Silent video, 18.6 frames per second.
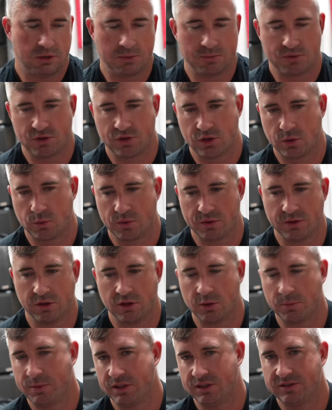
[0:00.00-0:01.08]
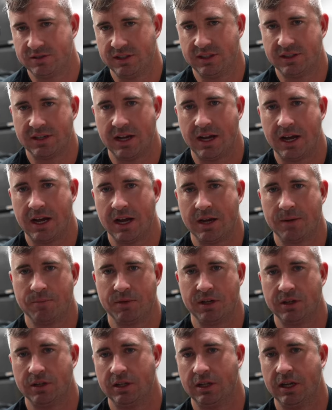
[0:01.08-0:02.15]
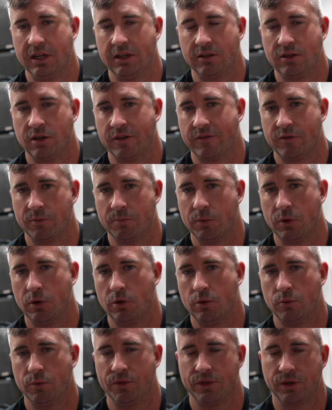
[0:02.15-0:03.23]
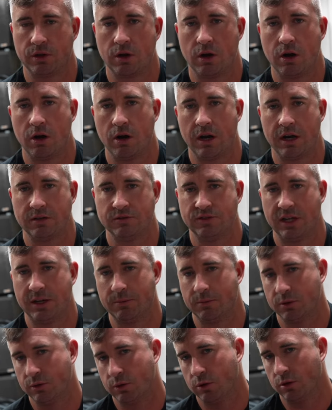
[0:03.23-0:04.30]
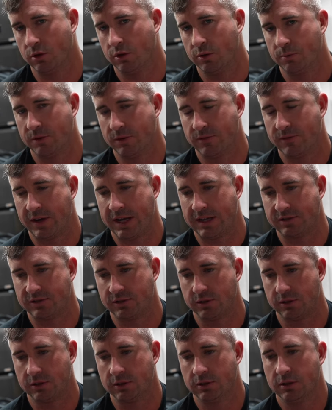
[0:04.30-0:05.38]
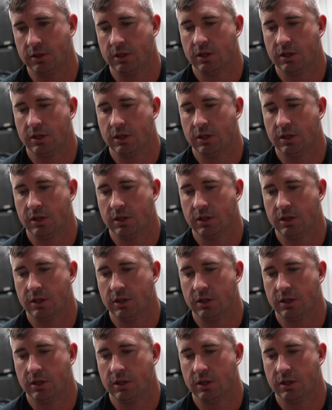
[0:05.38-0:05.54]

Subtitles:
I'm sure with a little bit of seat time and getting comfortable with the car, I was able to go a little bit faster.